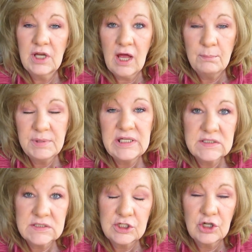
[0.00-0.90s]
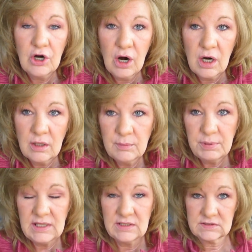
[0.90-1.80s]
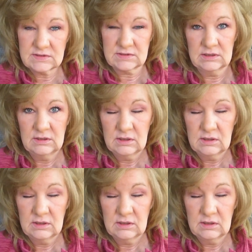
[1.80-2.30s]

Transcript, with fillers: to have peace in your heart. Peace.